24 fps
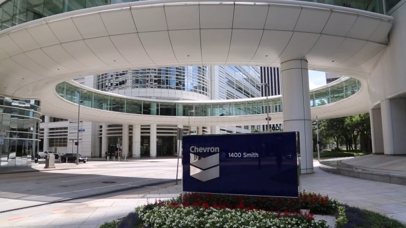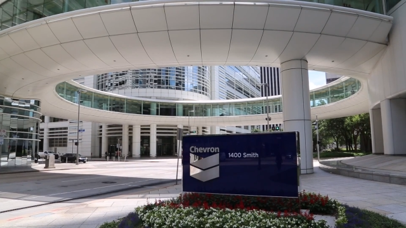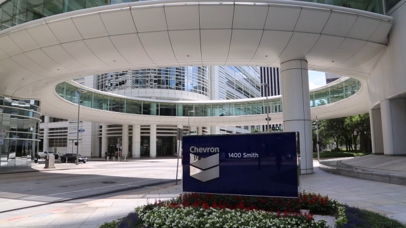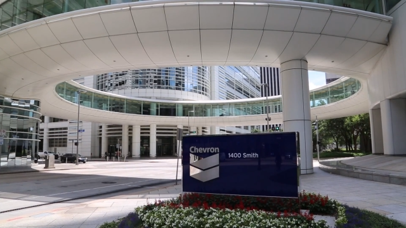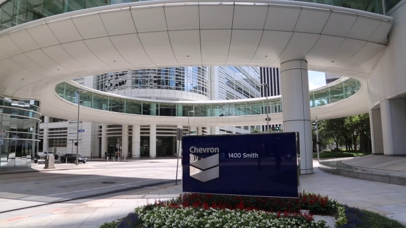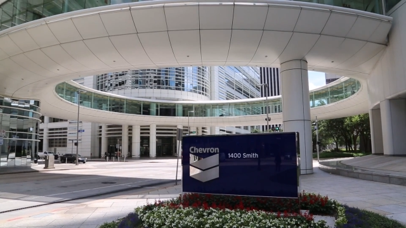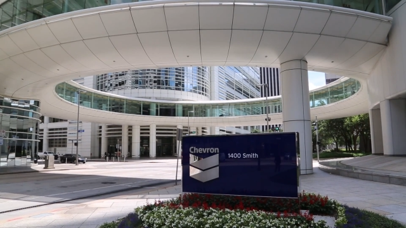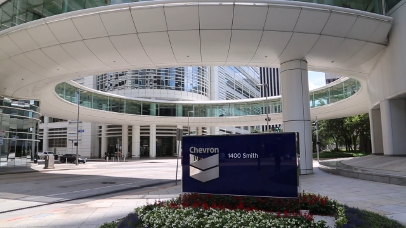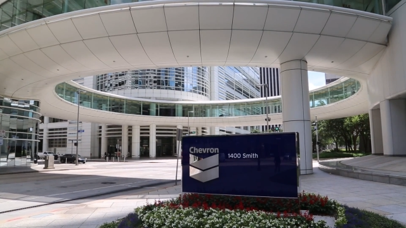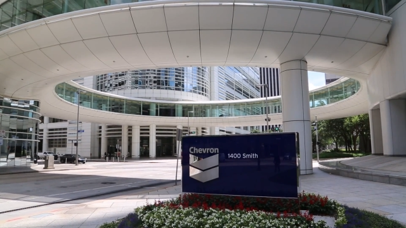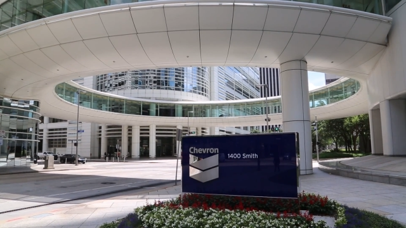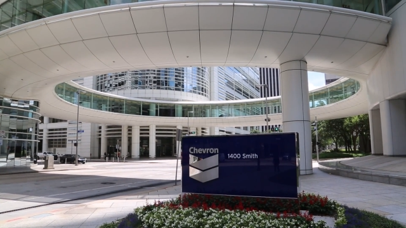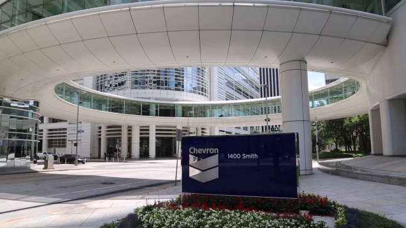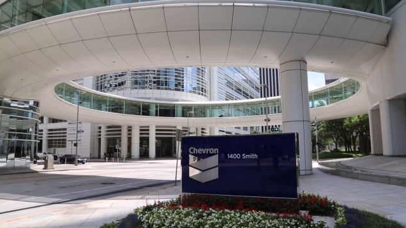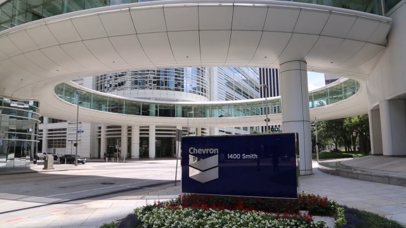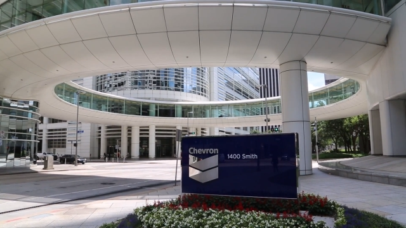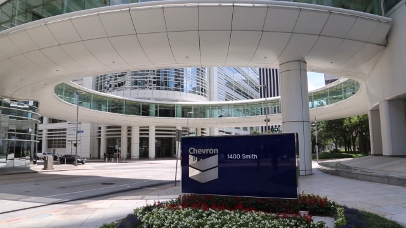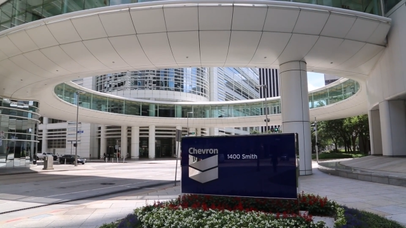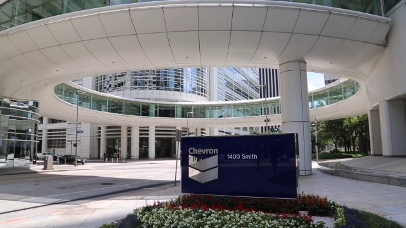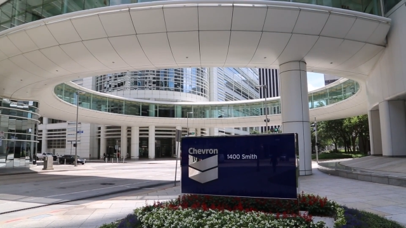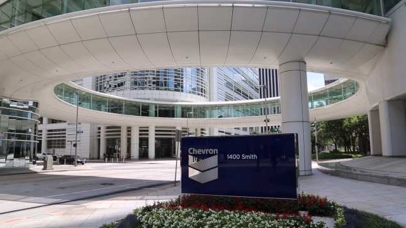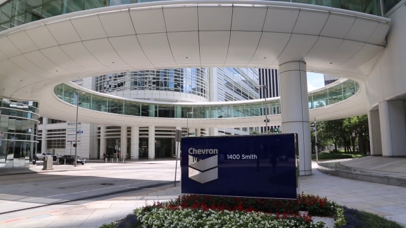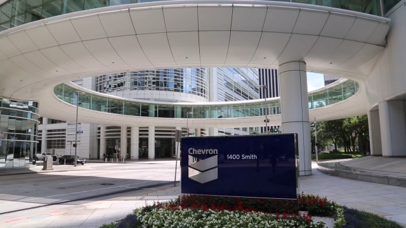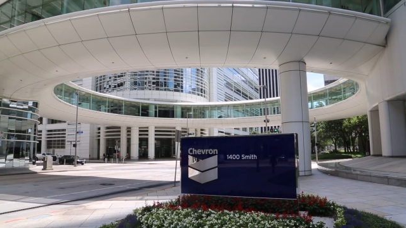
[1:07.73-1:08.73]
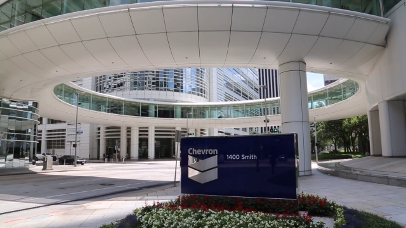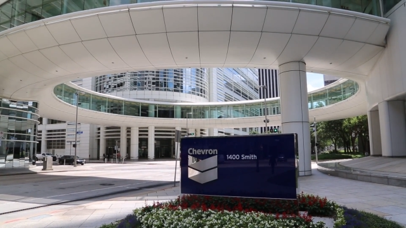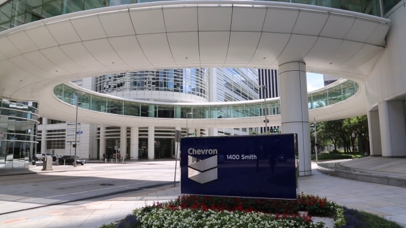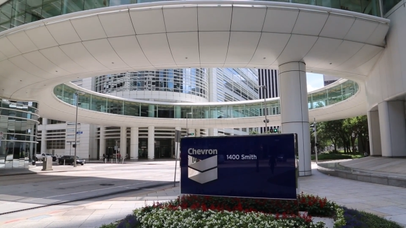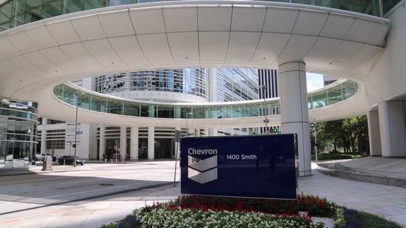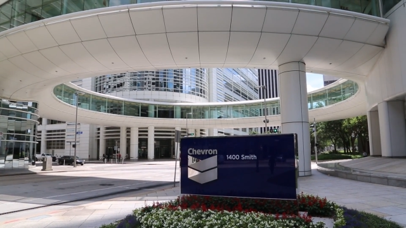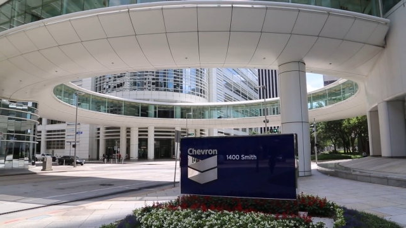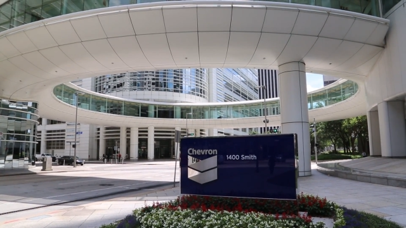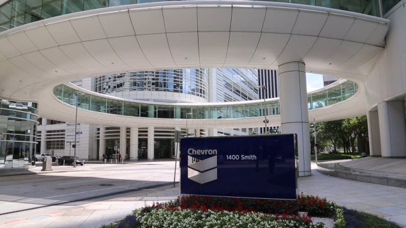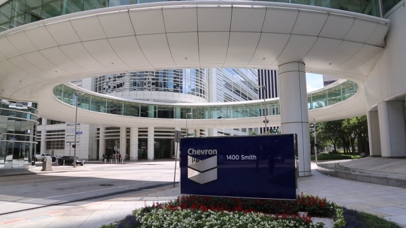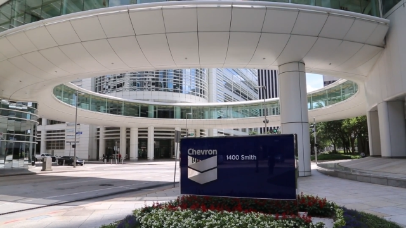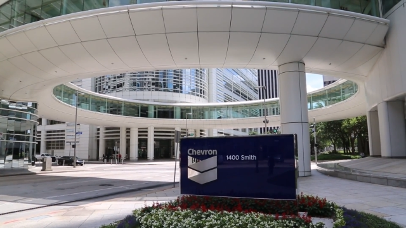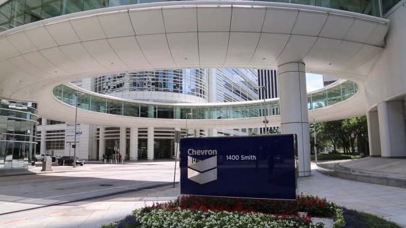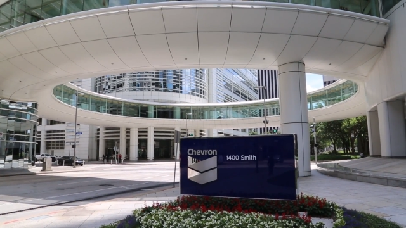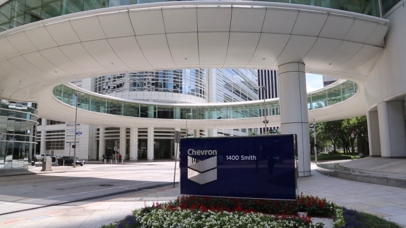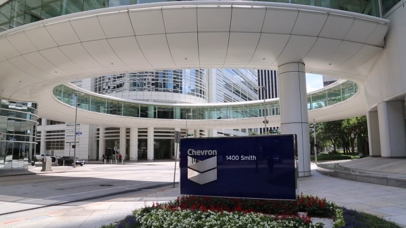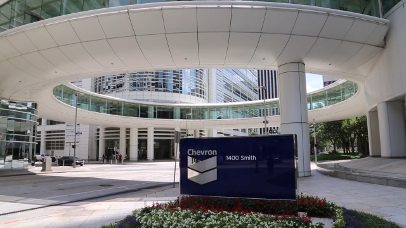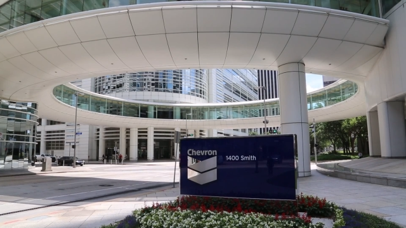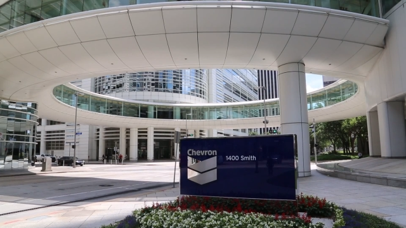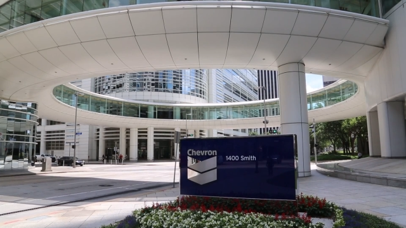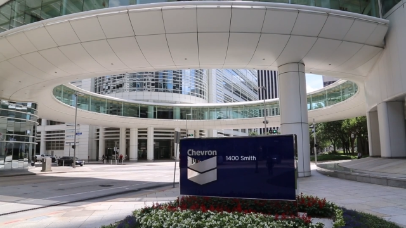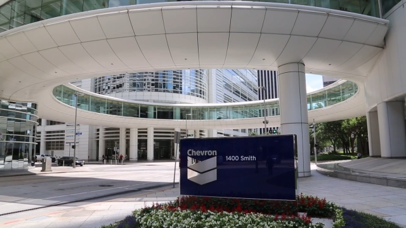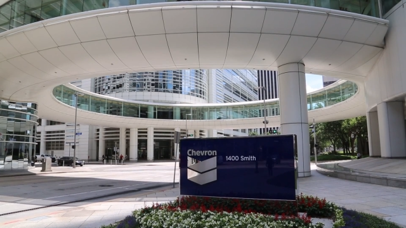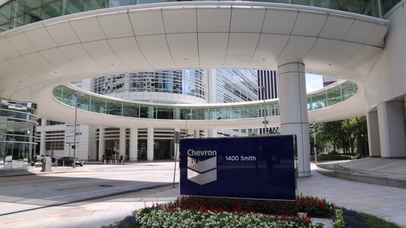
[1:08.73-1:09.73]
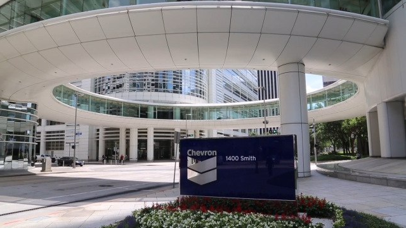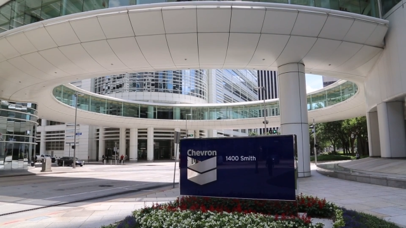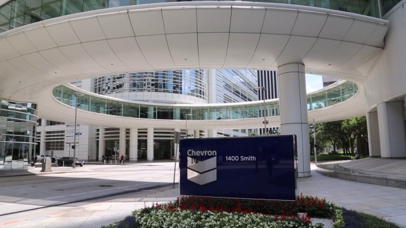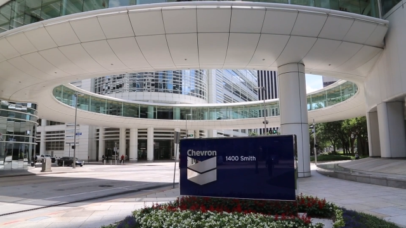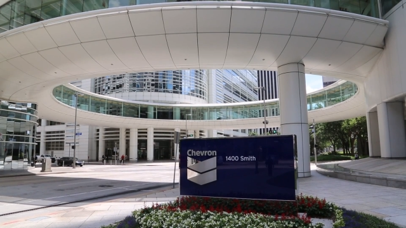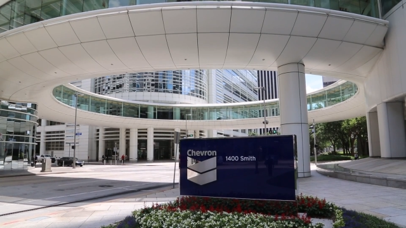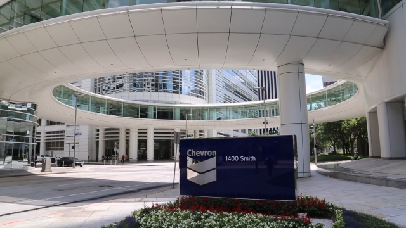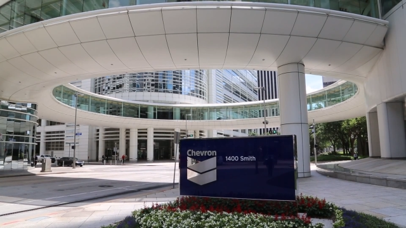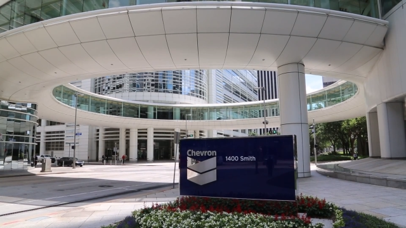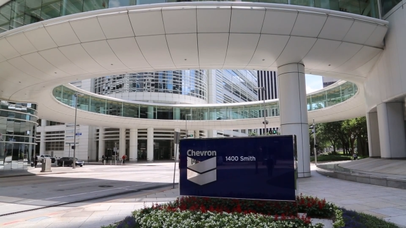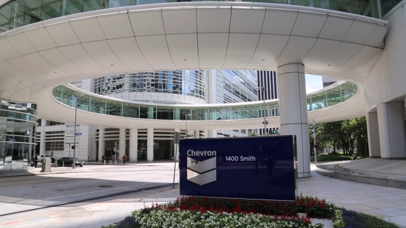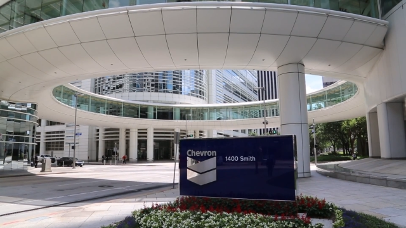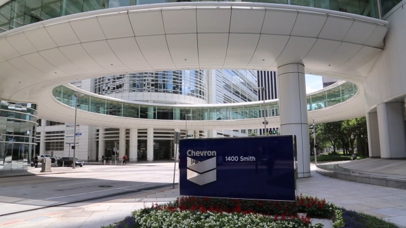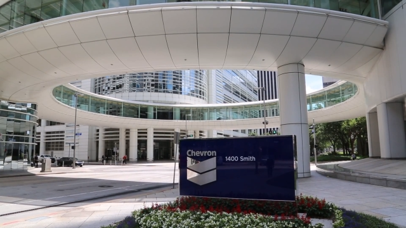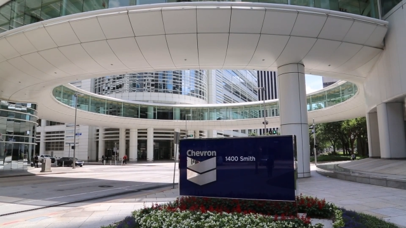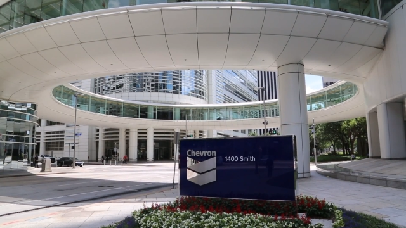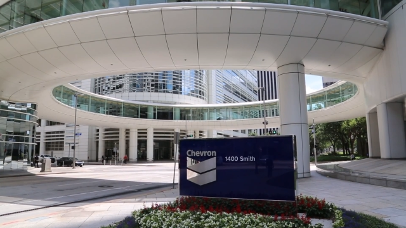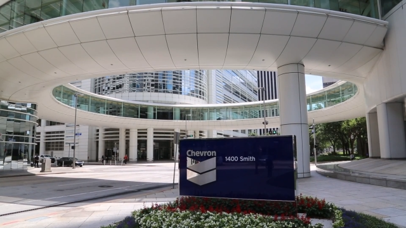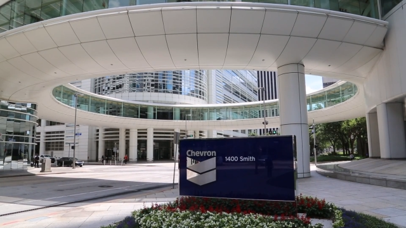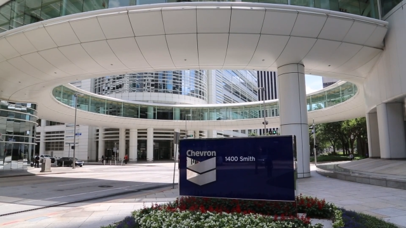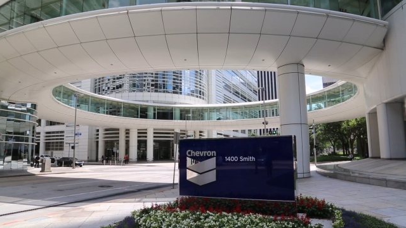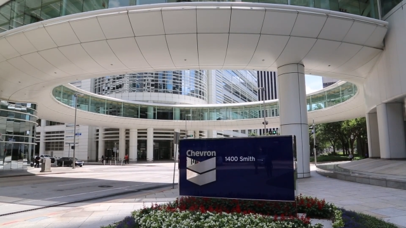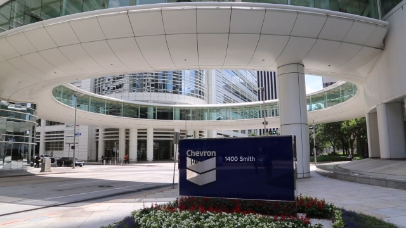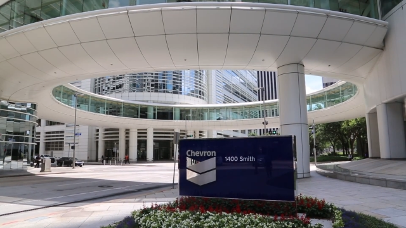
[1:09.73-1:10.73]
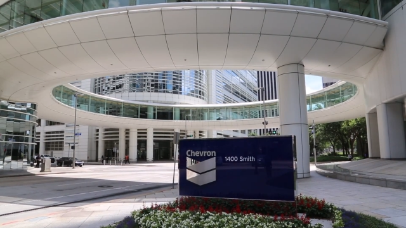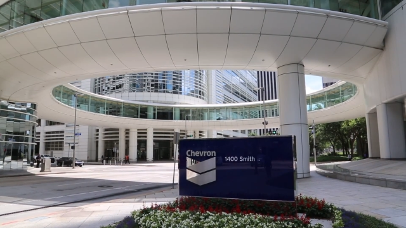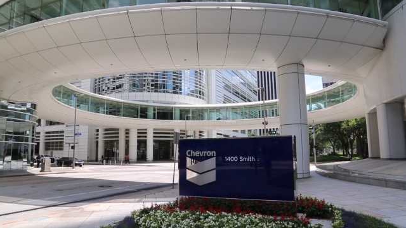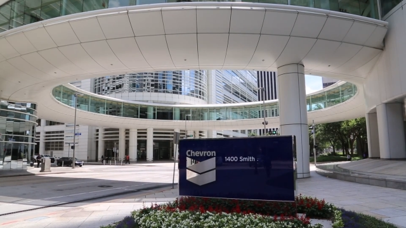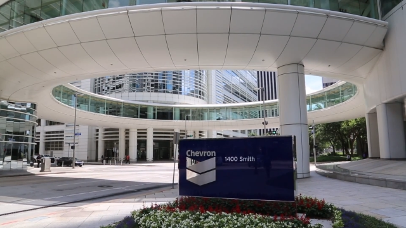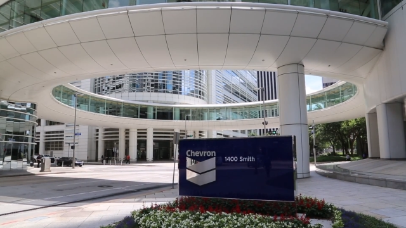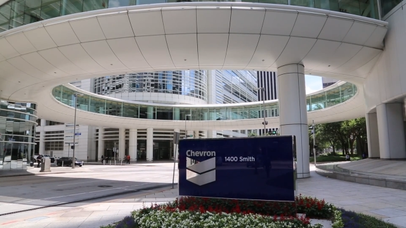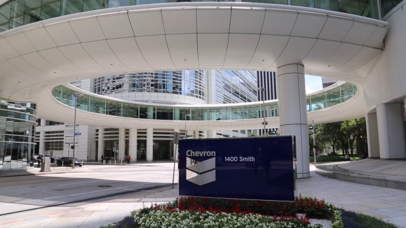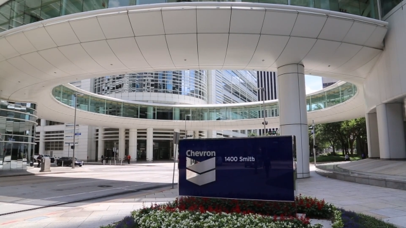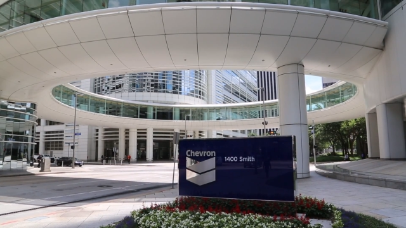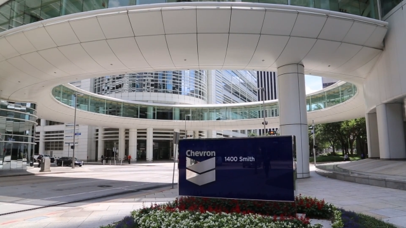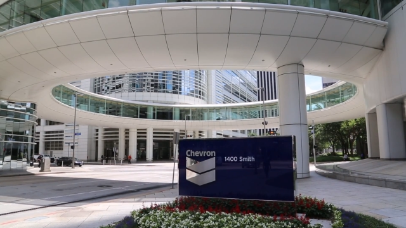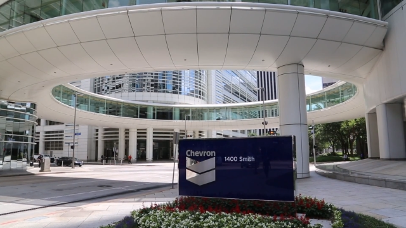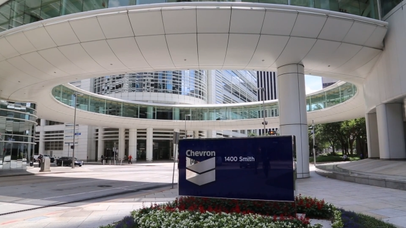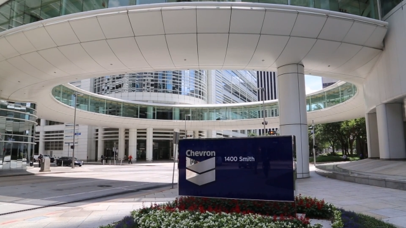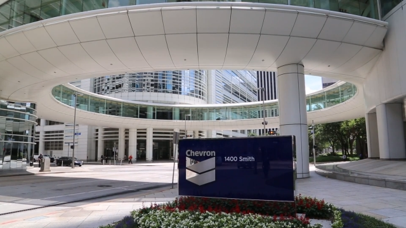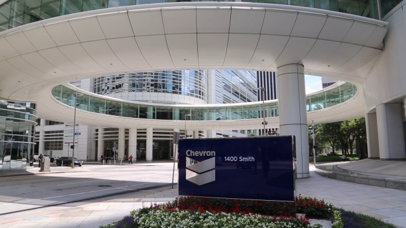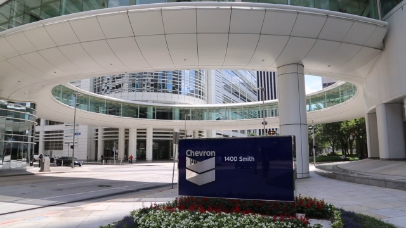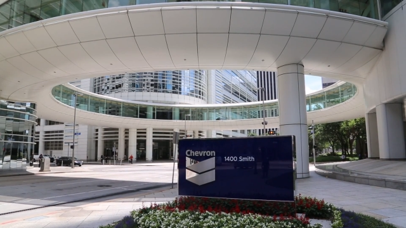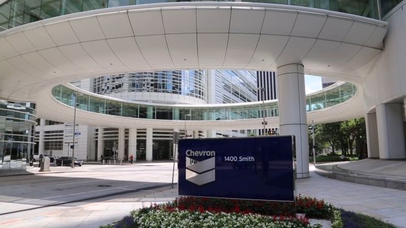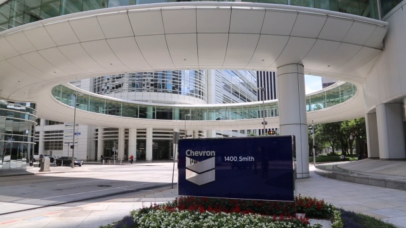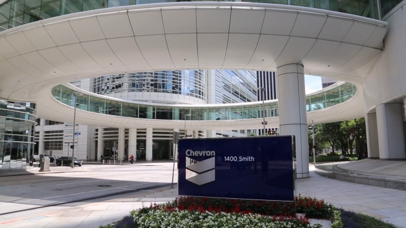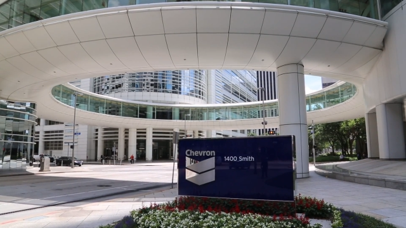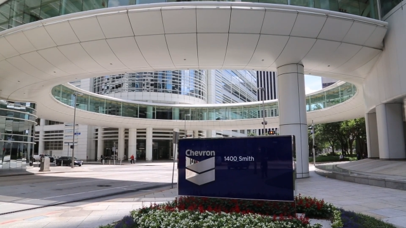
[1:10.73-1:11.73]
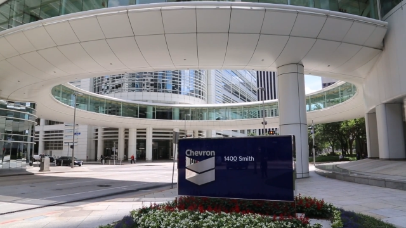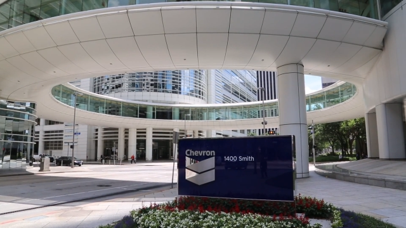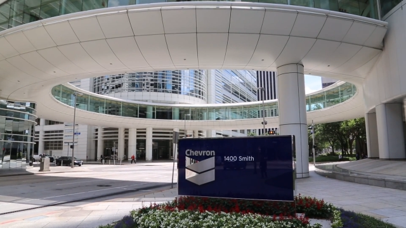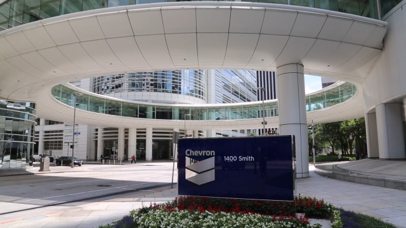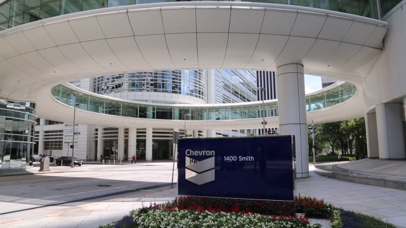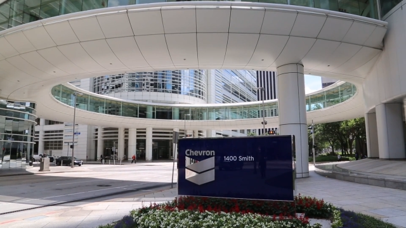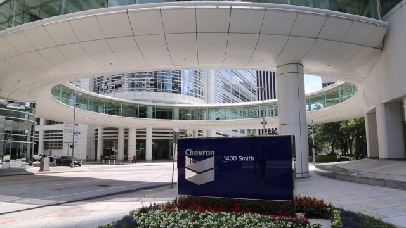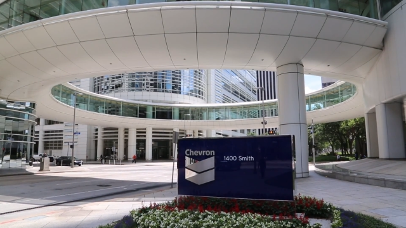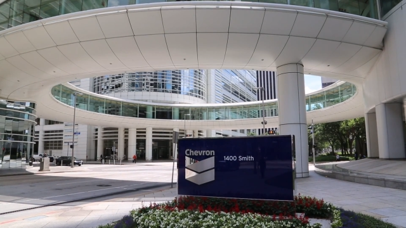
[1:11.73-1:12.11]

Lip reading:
[unreadable: no face in view]